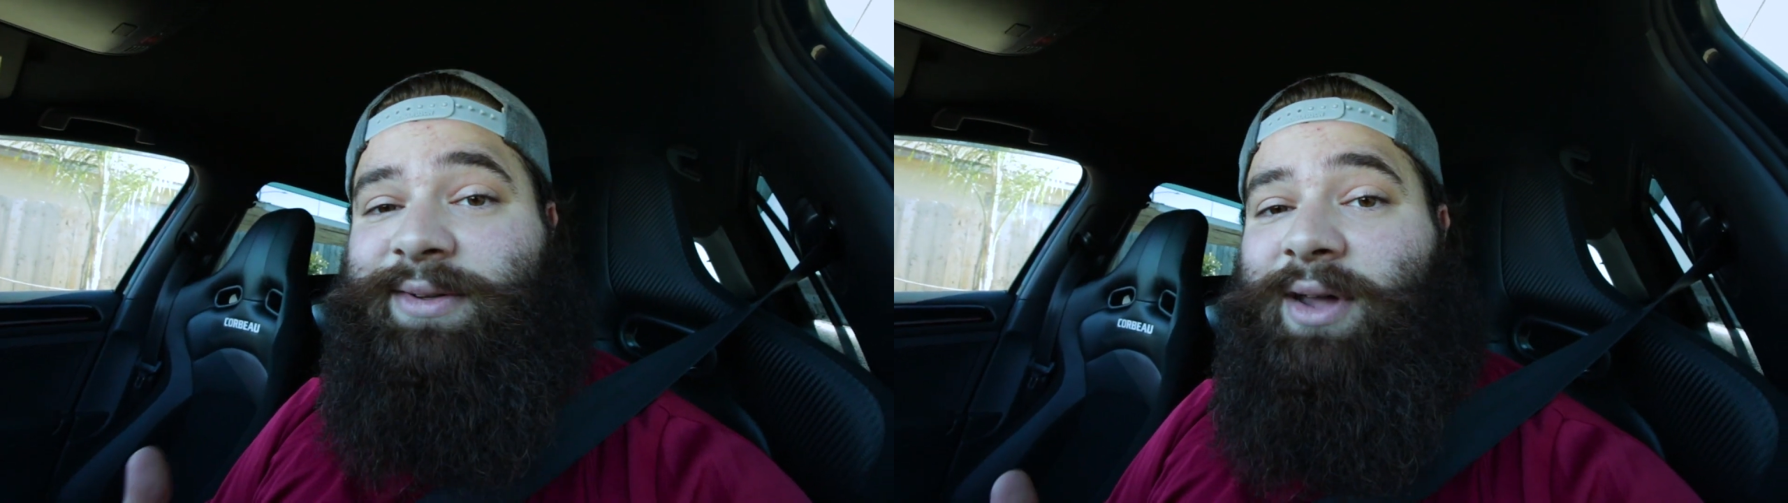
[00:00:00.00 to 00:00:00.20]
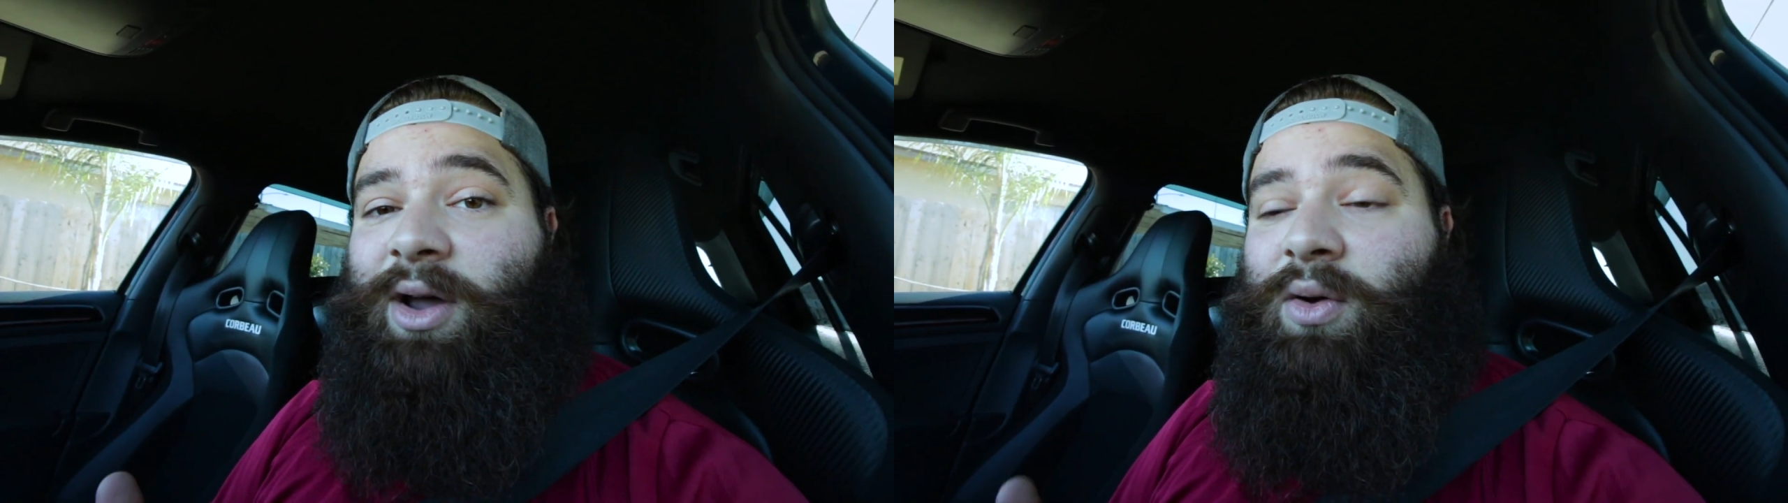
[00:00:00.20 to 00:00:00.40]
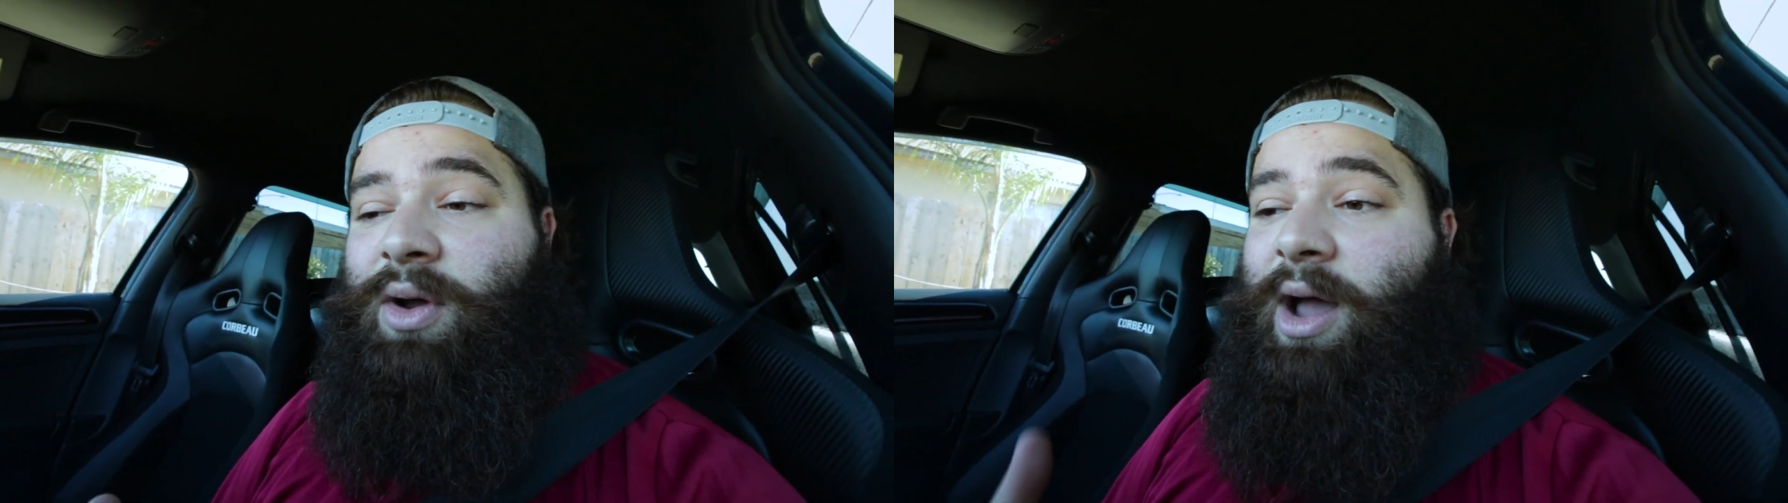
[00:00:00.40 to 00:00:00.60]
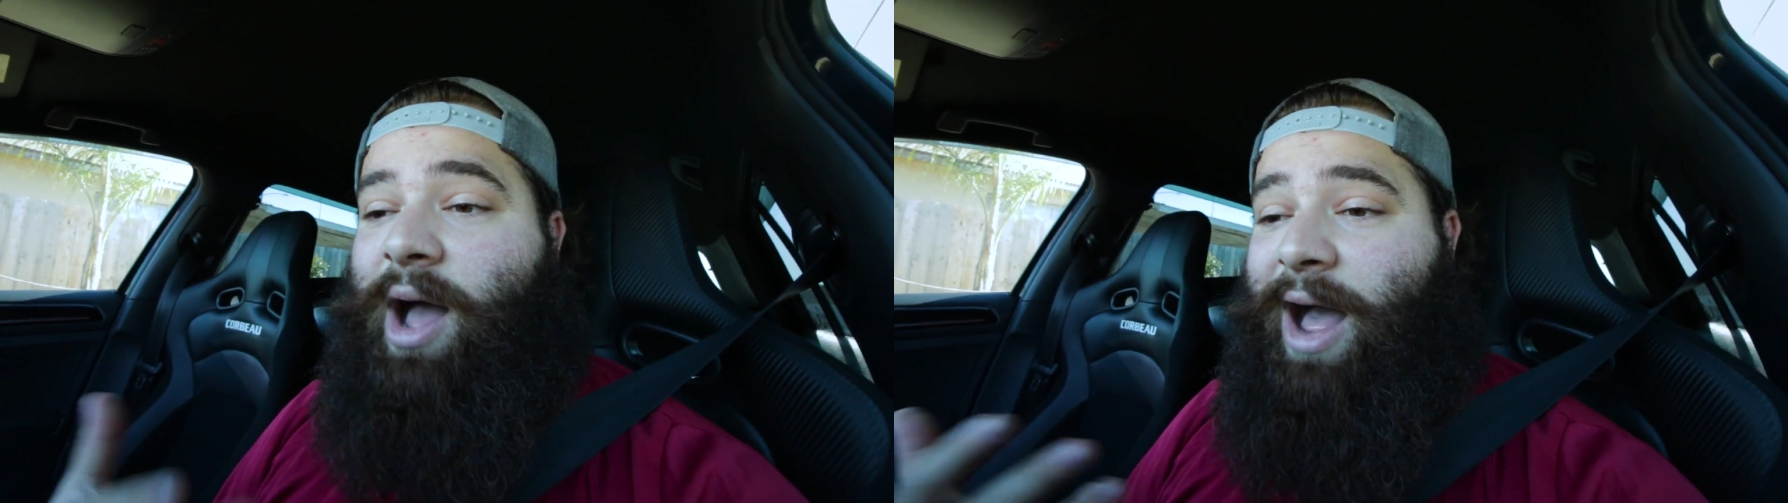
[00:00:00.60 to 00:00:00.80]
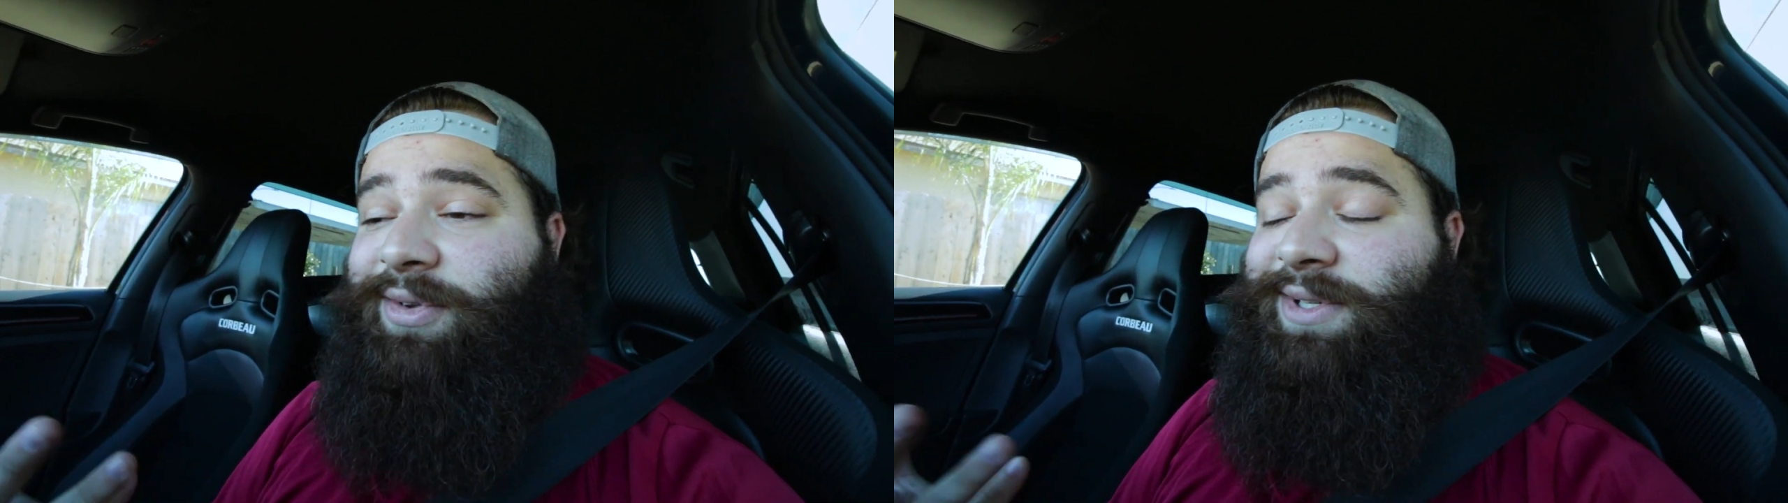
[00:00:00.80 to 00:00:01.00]
So
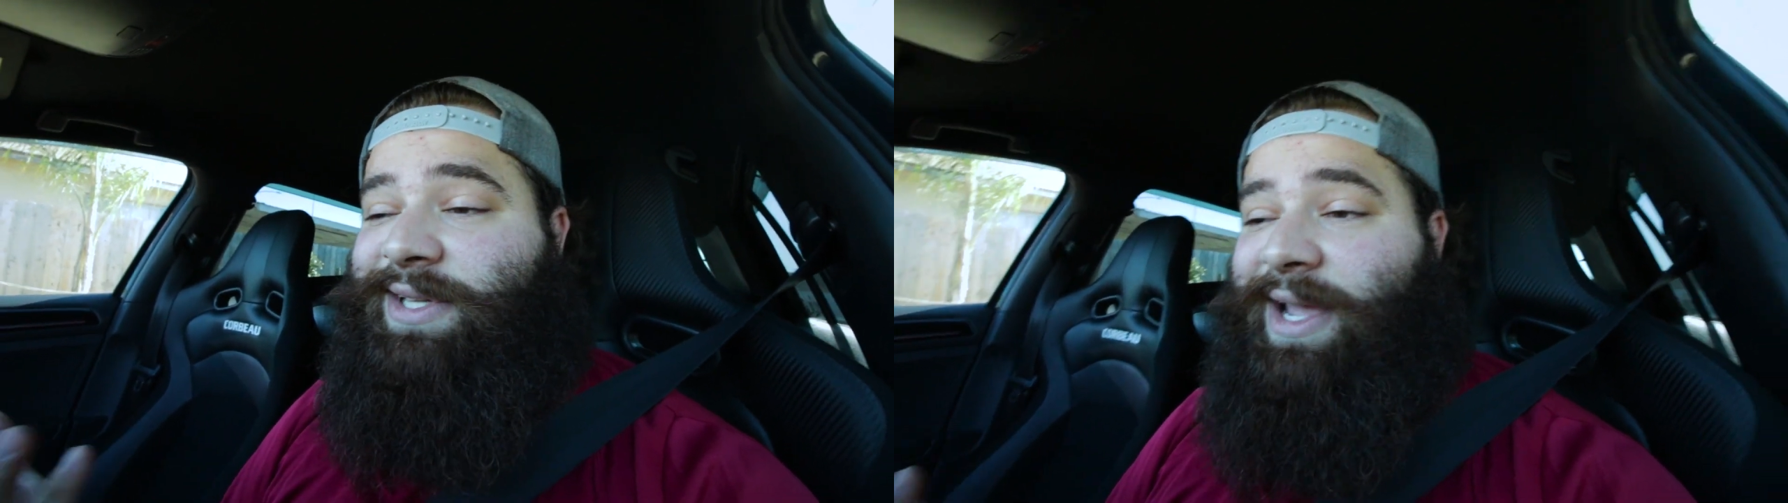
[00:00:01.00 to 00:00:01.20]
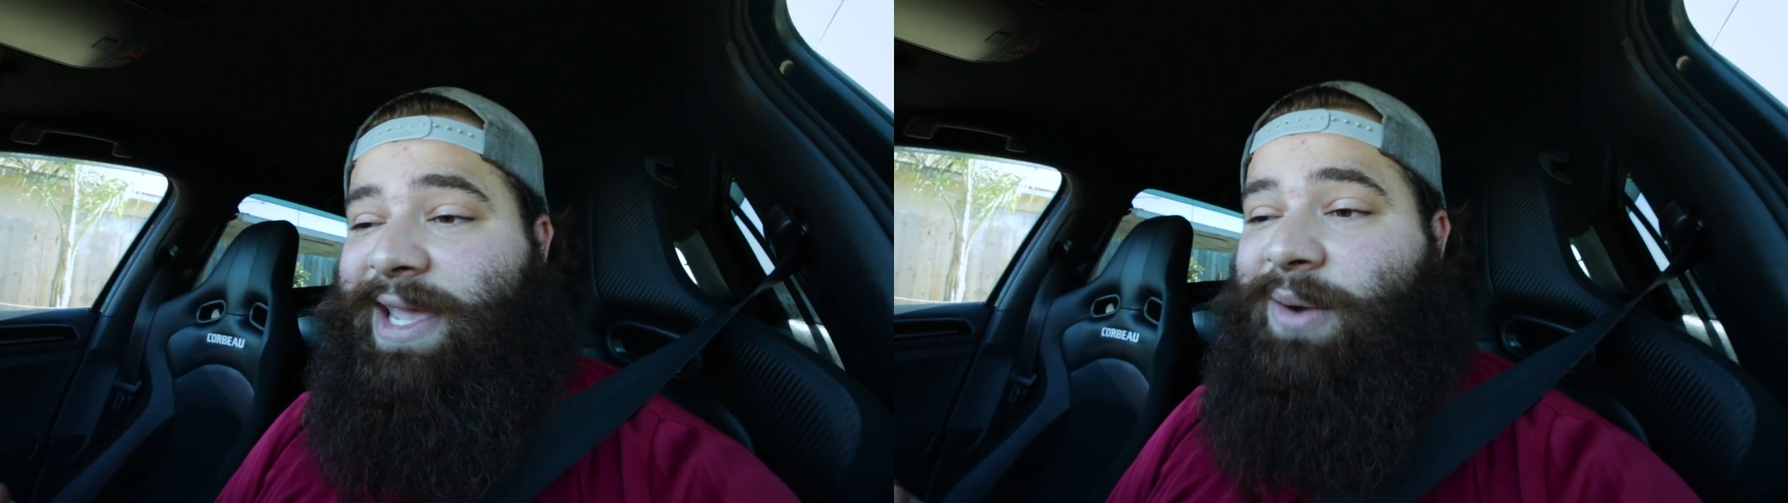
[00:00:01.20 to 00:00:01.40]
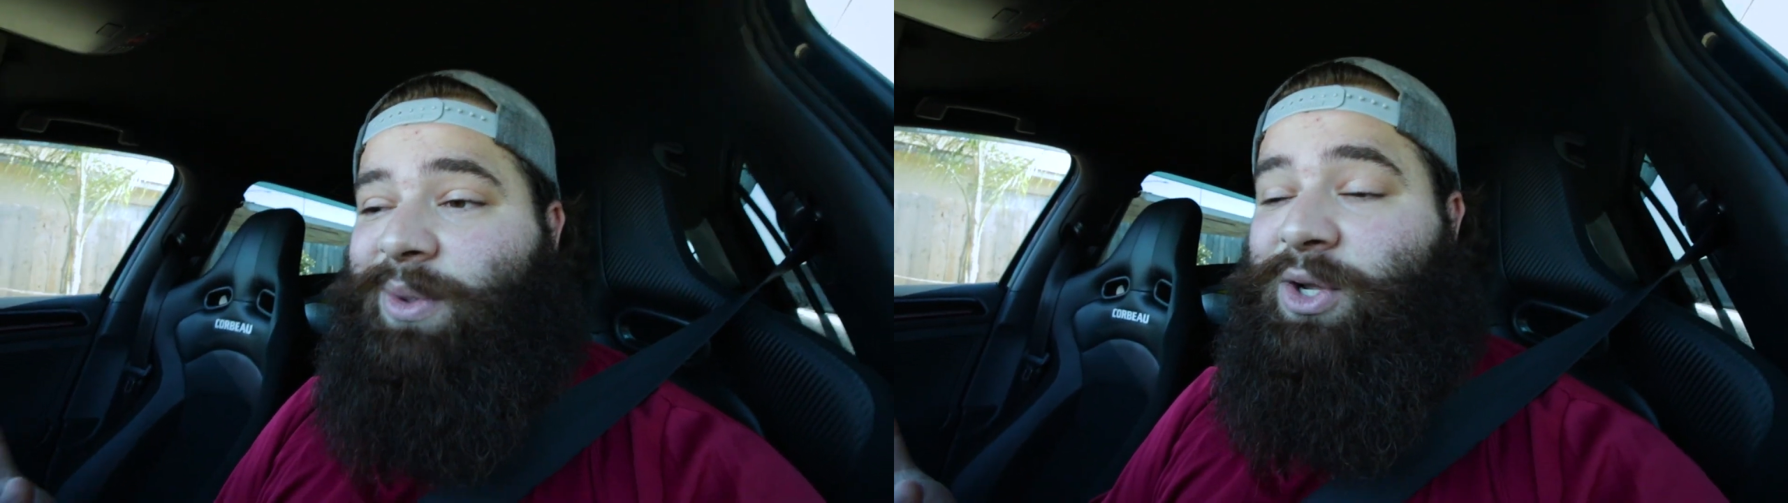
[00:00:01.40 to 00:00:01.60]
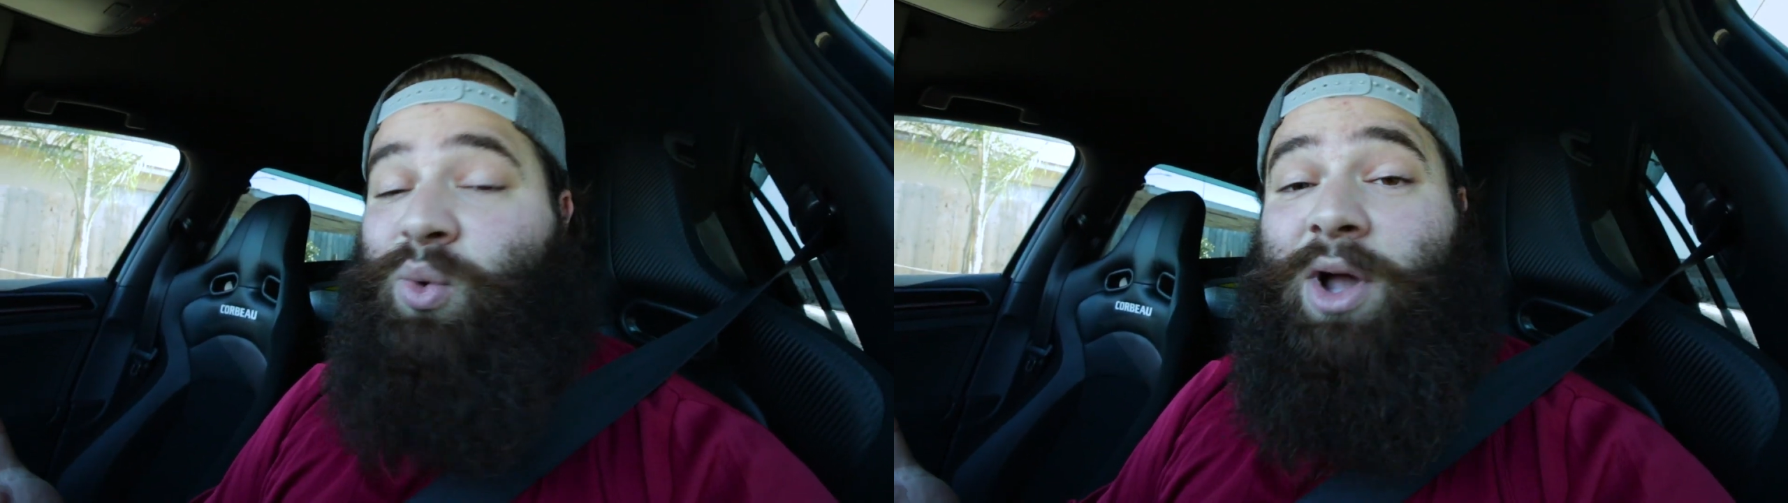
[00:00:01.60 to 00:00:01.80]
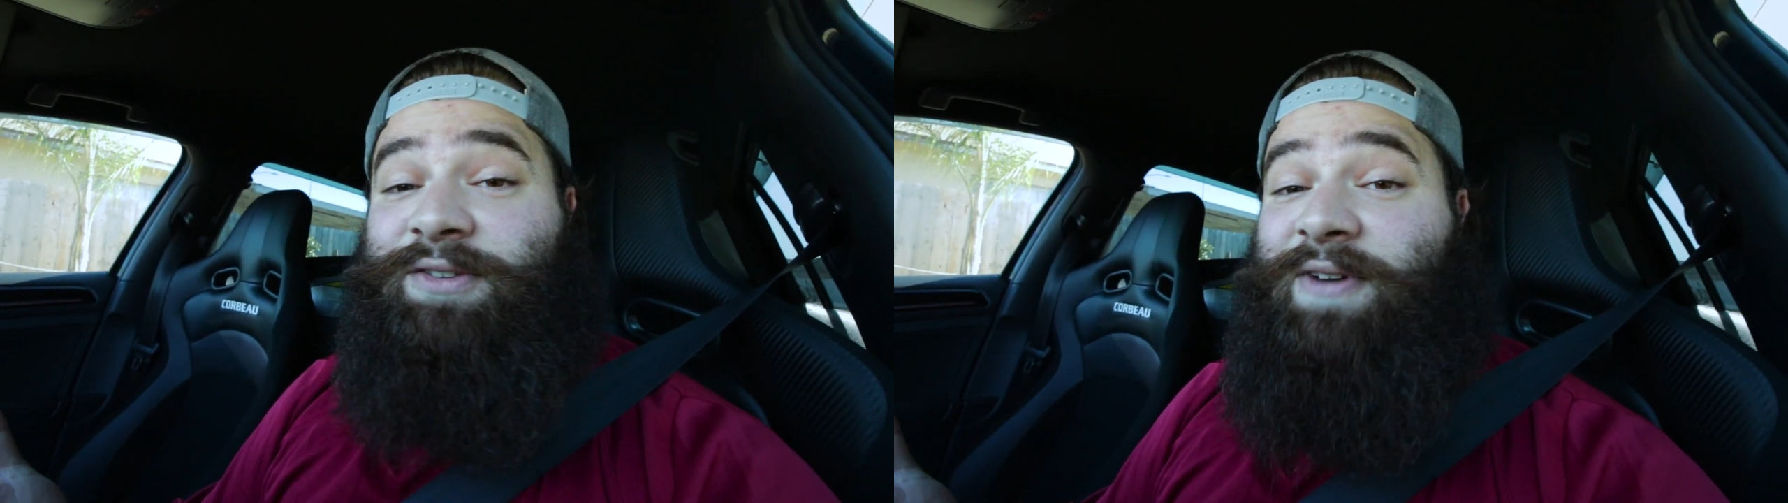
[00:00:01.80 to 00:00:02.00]
obviously I can't really
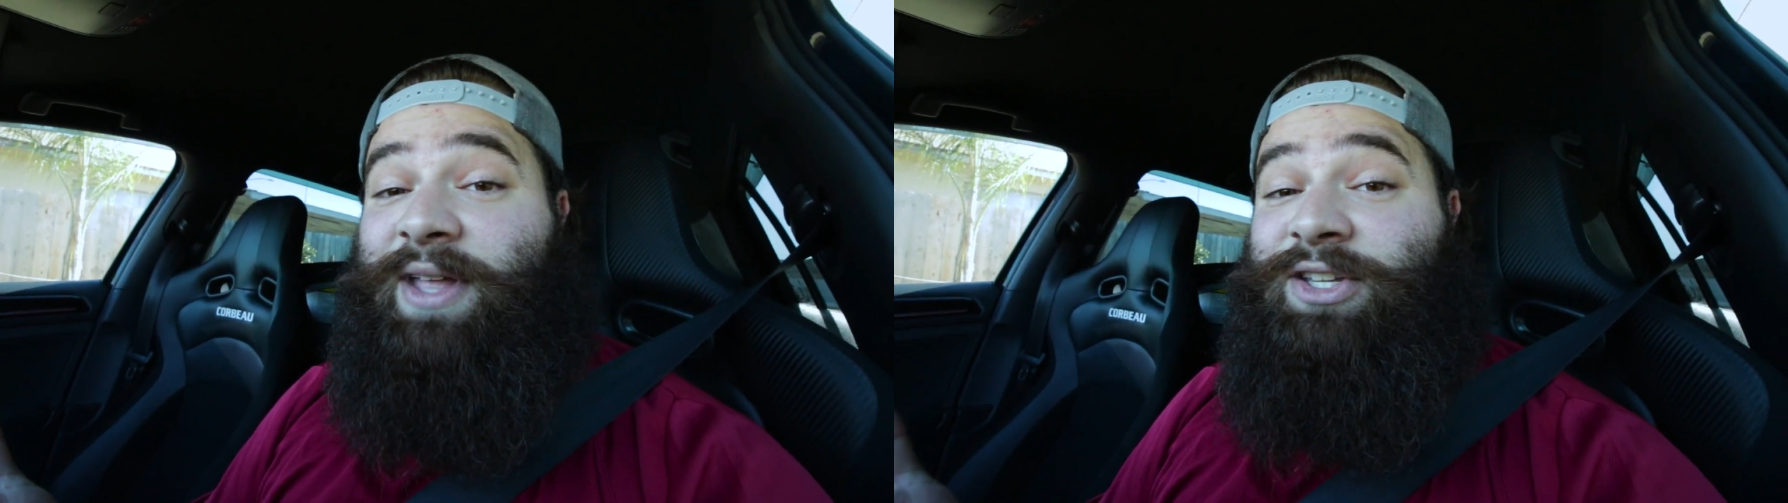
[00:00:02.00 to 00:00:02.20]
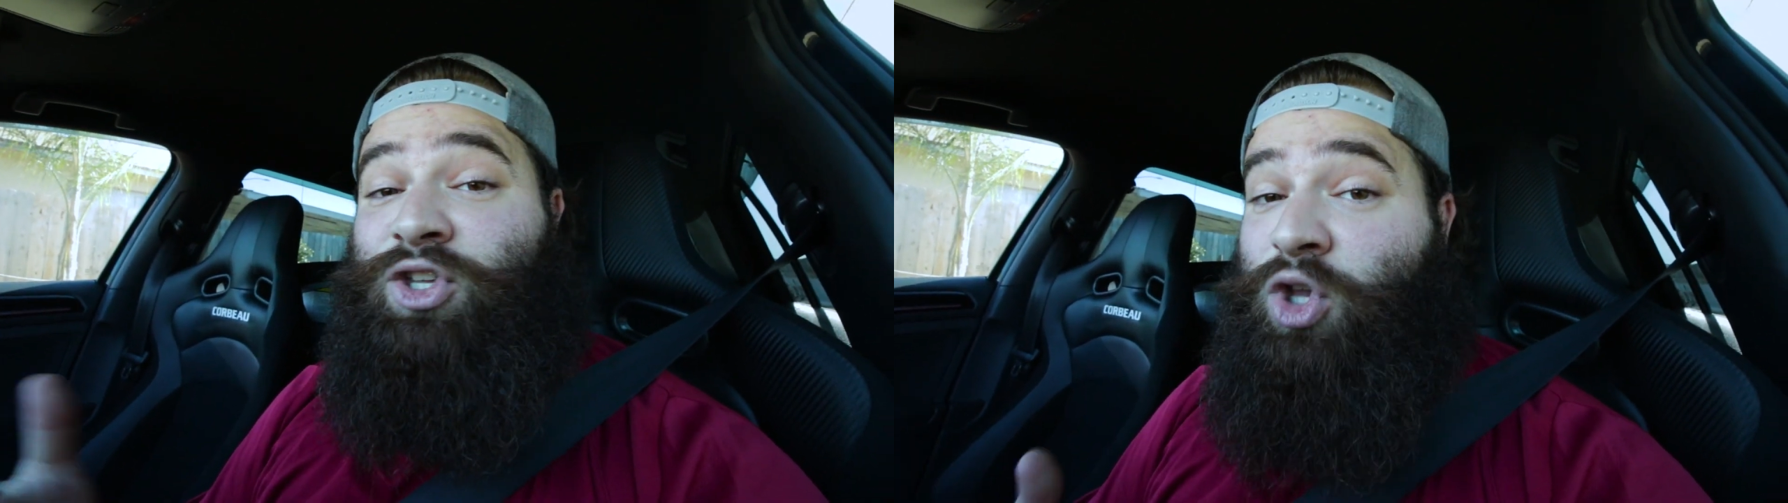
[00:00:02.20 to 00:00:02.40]
quantify that to